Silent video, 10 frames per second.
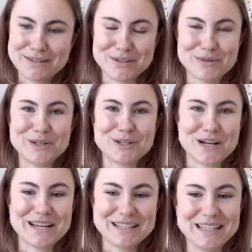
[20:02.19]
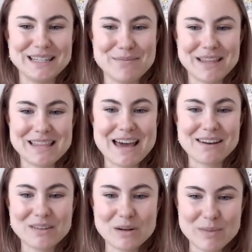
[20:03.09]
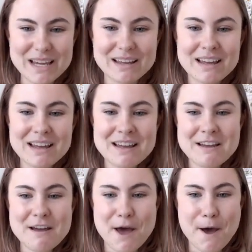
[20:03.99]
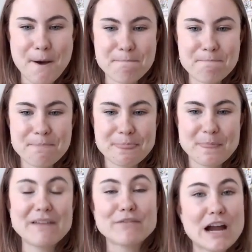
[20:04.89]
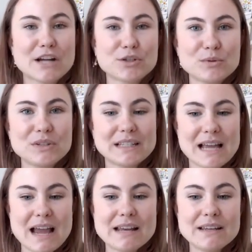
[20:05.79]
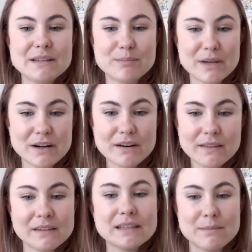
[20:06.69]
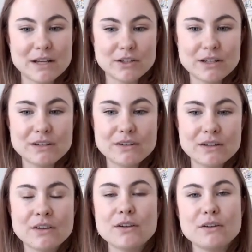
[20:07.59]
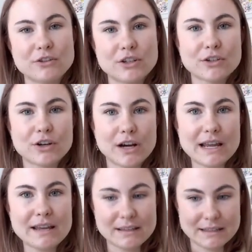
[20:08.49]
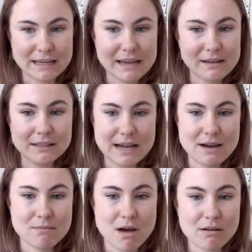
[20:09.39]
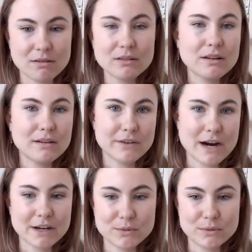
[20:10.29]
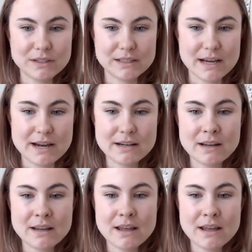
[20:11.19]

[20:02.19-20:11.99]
So we're trying to limit that a little bit. If your actual design is bigger than these dimensions, you can just create a scaled down model of your actual design.